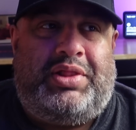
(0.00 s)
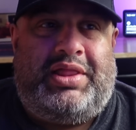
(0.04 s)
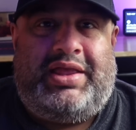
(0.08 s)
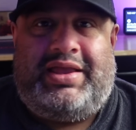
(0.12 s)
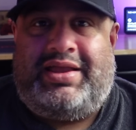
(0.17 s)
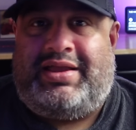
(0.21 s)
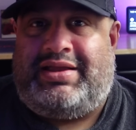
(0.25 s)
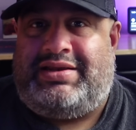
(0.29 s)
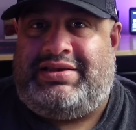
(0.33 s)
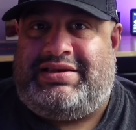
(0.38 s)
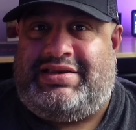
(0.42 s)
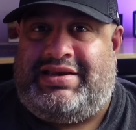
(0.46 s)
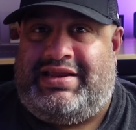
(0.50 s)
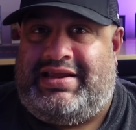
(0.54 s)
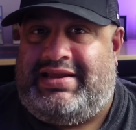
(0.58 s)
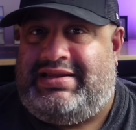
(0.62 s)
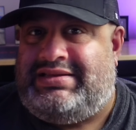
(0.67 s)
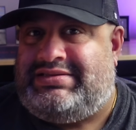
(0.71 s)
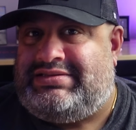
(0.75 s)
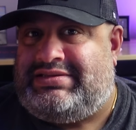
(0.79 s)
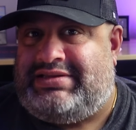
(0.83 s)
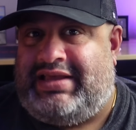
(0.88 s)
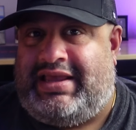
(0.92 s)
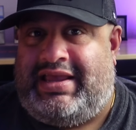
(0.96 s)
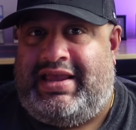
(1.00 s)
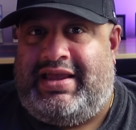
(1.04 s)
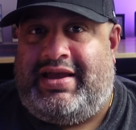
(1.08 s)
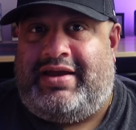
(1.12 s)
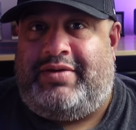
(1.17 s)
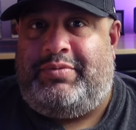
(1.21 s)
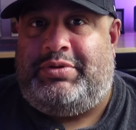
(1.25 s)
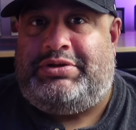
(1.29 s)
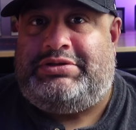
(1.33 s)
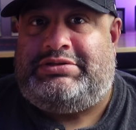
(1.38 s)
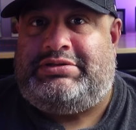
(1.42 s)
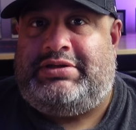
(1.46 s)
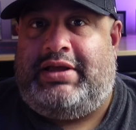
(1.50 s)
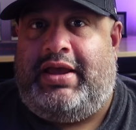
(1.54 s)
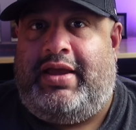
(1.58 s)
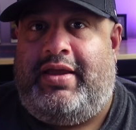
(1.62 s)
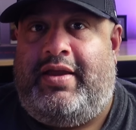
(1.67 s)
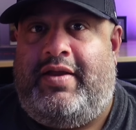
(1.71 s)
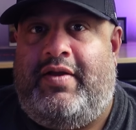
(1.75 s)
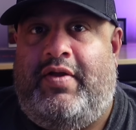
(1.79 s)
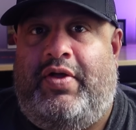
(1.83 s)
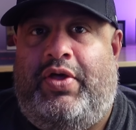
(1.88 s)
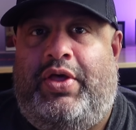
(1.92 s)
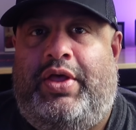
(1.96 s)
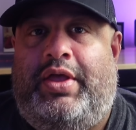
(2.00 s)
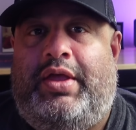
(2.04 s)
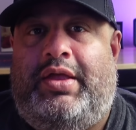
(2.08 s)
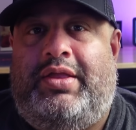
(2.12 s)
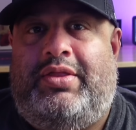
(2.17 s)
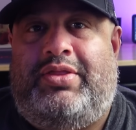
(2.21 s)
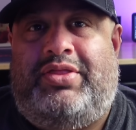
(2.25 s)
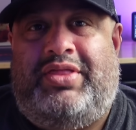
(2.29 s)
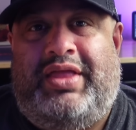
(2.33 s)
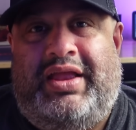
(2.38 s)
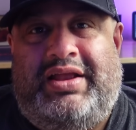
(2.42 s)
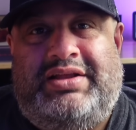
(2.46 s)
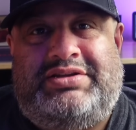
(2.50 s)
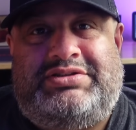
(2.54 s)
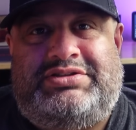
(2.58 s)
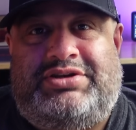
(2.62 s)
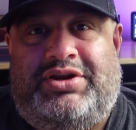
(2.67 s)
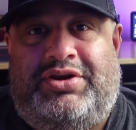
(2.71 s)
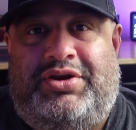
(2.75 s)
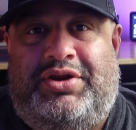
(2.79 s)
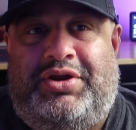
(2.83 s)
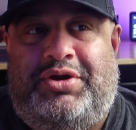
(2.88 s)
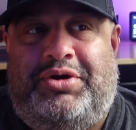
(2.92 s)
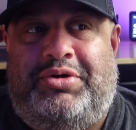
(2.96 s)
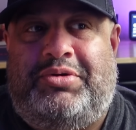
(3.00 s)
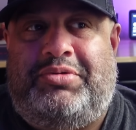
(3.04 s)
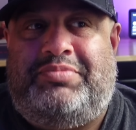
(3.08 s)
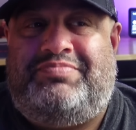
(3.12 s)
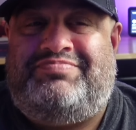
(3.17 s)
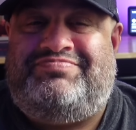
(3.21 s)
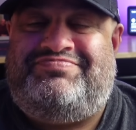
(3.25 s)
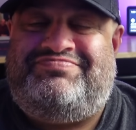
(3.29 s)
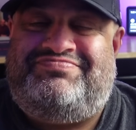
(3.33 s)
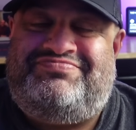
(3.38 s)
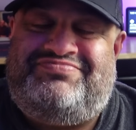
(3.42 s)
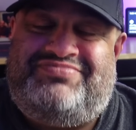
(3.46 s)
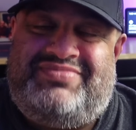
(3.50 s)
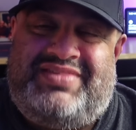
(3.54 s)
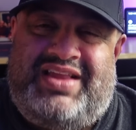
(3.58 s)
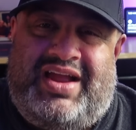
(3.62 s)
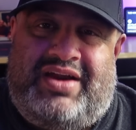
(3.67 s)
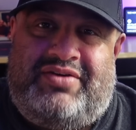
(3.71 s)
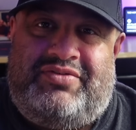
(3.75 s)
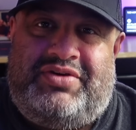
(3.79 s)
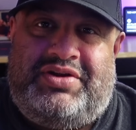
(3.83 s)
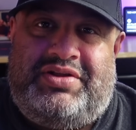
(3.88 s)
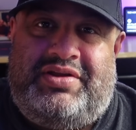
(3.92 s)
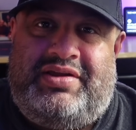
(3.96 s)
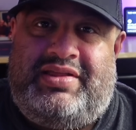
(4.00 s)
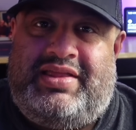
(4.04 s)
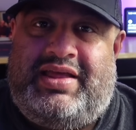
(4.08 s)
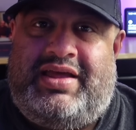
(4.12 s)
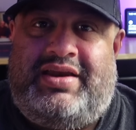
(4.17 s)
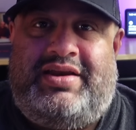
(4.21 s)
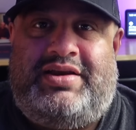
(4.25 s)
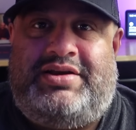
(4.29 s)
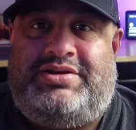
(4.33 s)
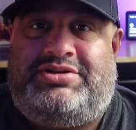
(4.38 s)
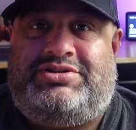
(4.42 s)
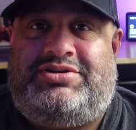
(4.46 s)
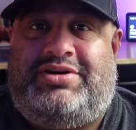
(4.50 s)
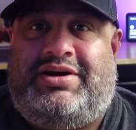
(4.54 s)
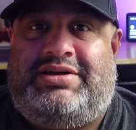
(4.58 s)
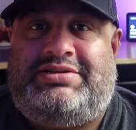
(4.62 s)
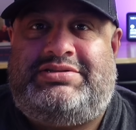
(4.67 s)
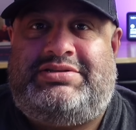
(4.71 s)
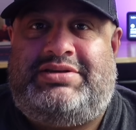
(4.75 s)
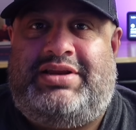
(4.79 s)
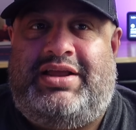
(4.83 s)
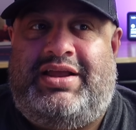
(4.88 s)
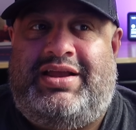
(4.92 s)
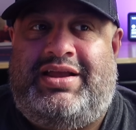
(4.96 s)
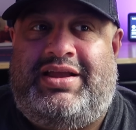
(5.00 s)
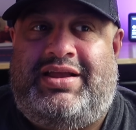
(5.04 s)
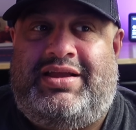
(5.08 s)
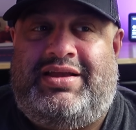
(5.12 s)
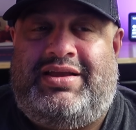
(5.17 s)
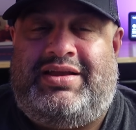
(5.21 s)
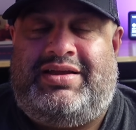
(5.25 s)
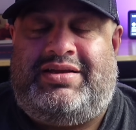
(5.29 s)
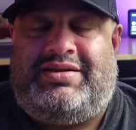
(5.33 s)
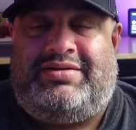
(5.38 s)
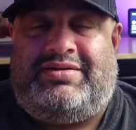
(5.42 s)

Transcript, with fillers: like a DC, I would say. Things to do, not really that interesting,